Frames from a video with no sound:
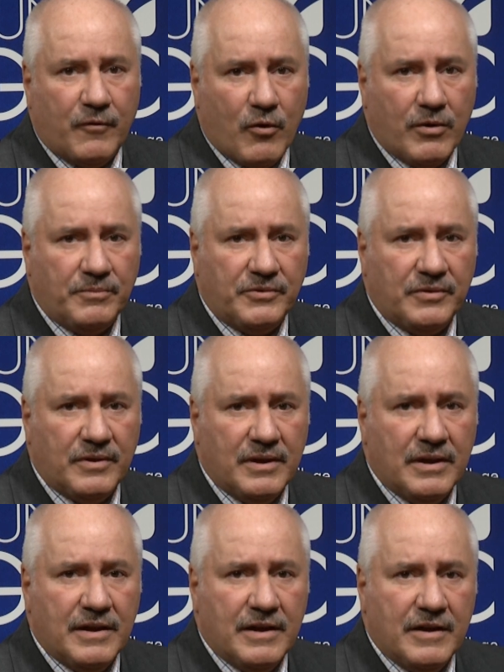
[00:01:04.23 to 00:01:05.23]
forums,
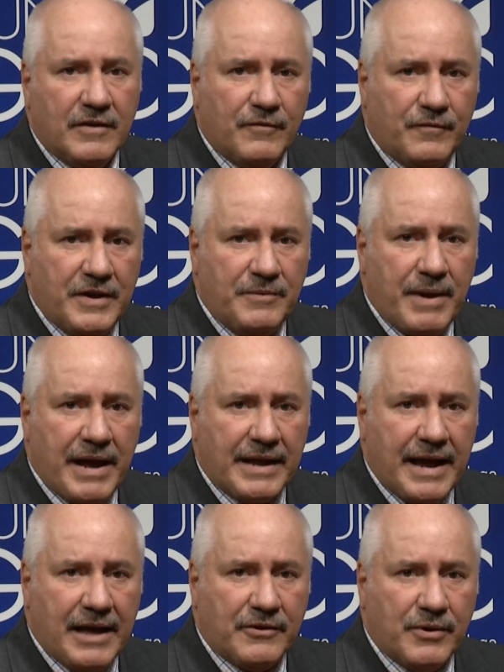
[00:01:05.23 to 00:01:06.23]
feedback
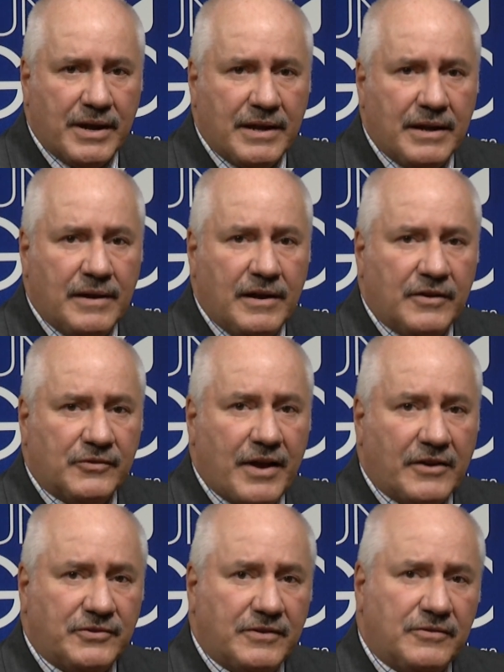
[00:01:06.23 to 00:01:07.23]
gathering
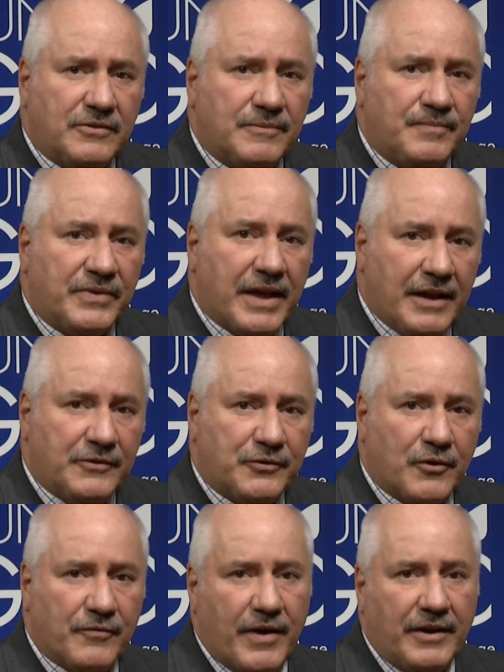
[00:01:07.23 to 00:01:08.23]
sessions, and
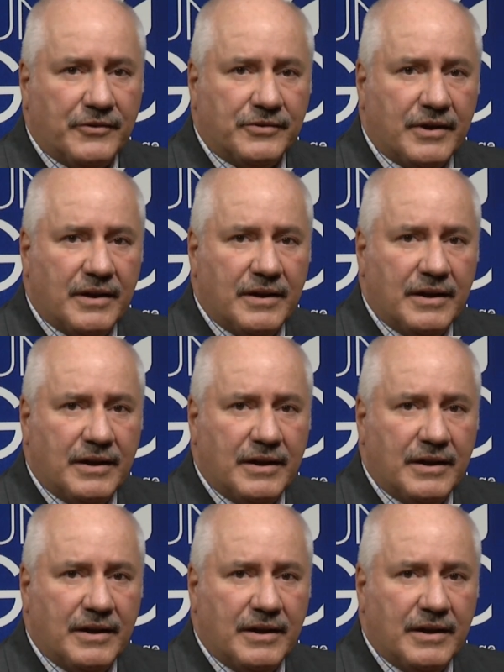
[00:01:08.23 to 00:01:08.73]
surveys.